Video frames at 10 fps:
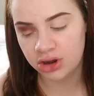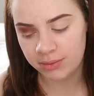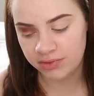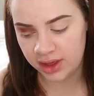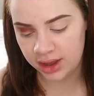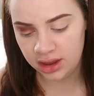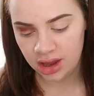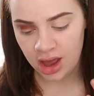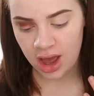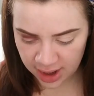type thing.
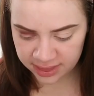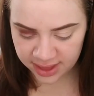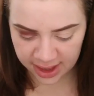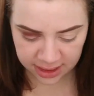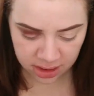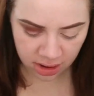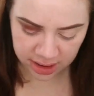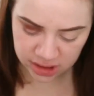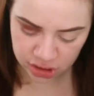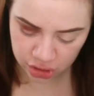And then
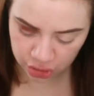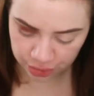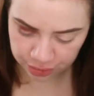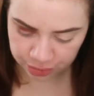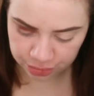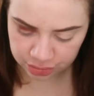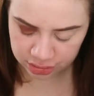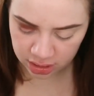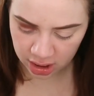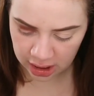I
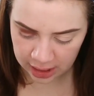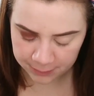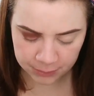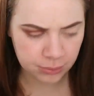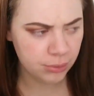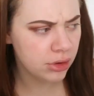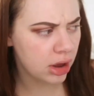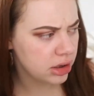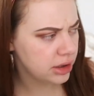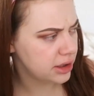used what
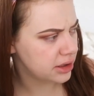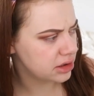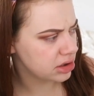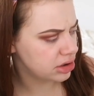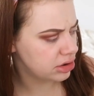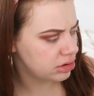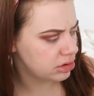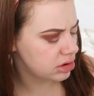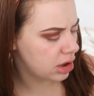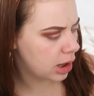colour glitter did I
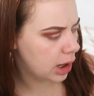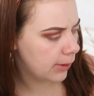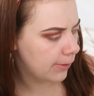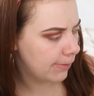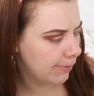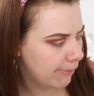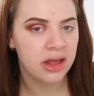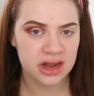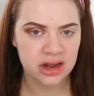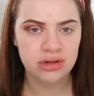use?
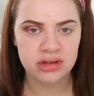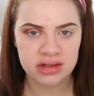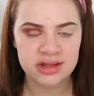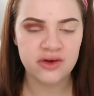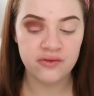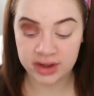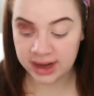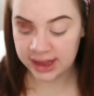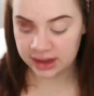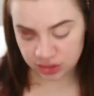And then I used a silver glitter,